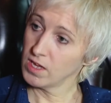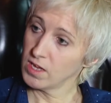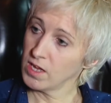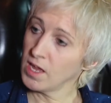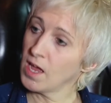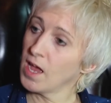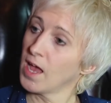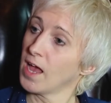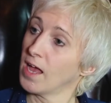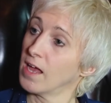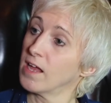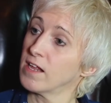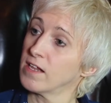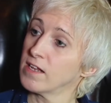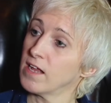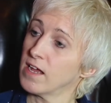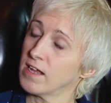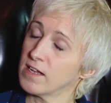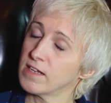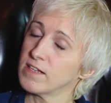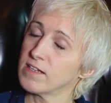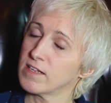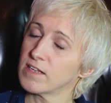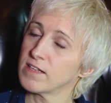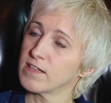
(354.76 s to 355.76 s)
Yeah,
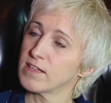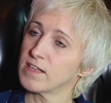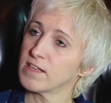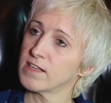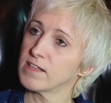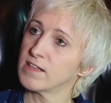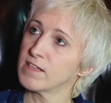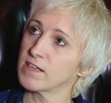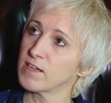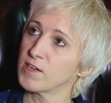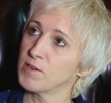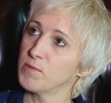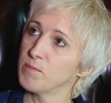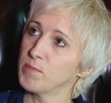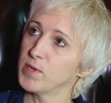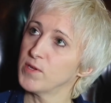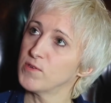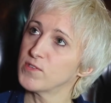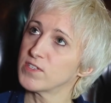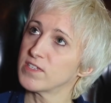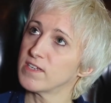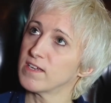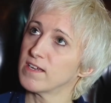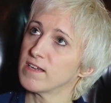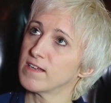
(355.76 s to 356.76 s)
and the
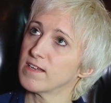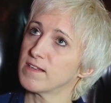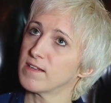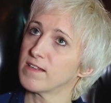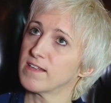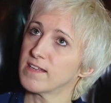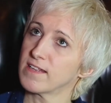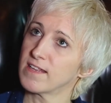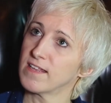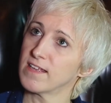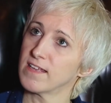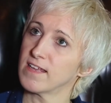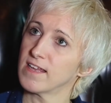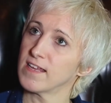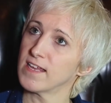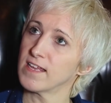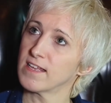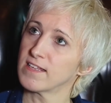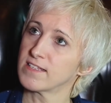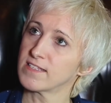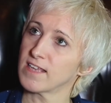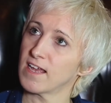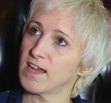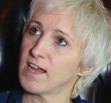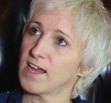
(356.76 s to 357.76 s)
computer,
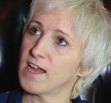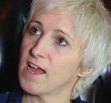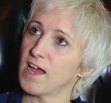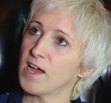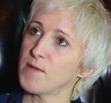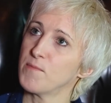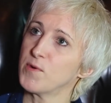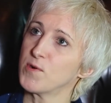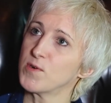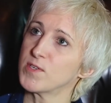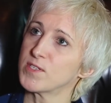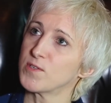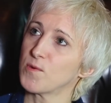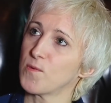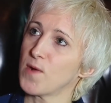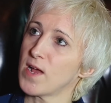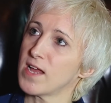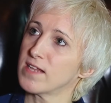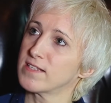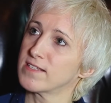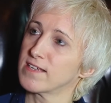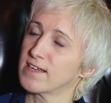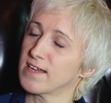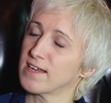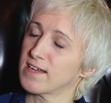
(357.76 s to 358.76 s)
I'm always
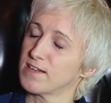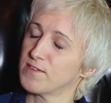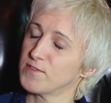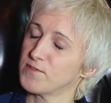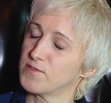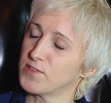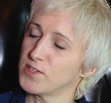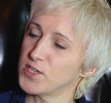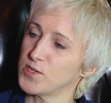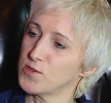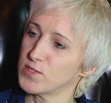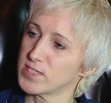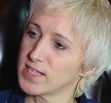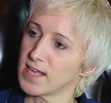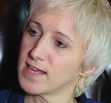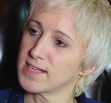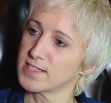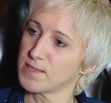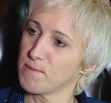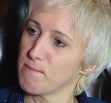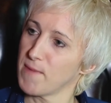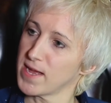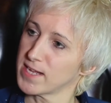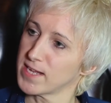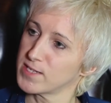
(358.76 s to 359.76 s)
aware to kind of use that
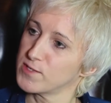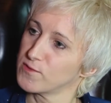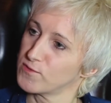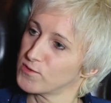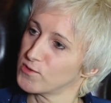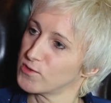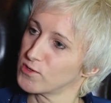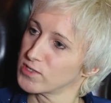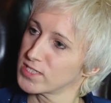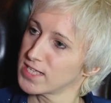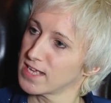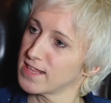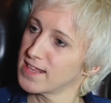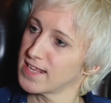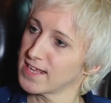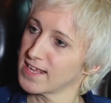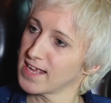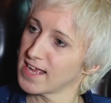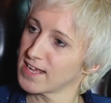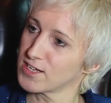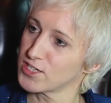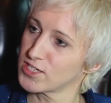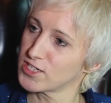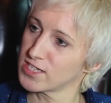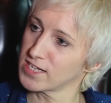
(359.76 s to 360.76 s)
as a metaphor, because I
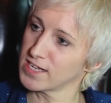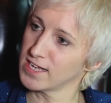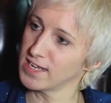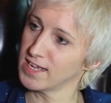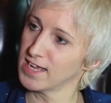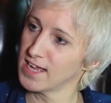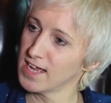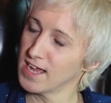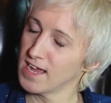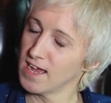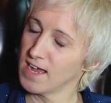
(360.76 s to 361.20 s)
think actually,